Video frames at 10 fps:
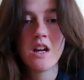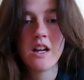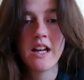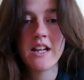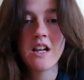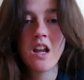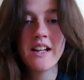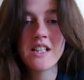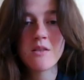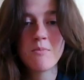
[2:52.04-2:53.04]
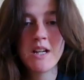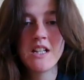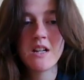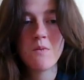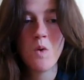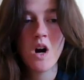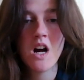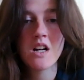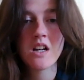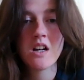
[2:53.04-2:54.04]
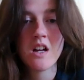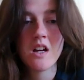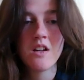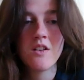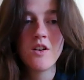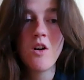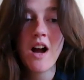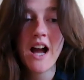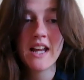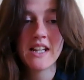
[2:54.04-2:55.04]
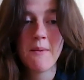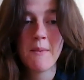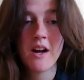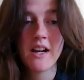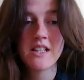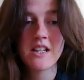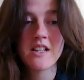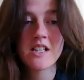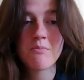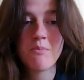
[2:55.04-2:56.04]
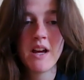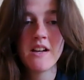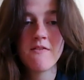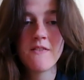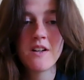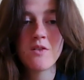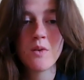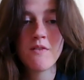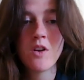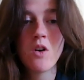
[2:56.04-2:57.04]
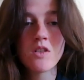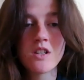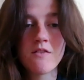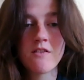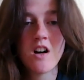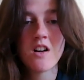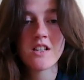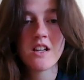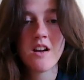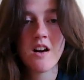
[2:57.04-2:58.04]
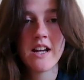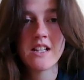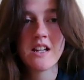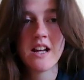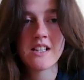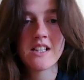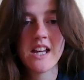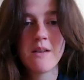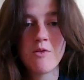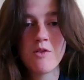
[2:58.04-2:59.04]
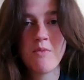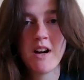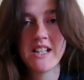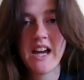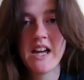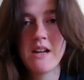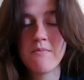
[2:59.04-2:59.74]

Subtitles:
in light to medium work, not had laminitis, but in a field with lots of grass at night and stabled by day?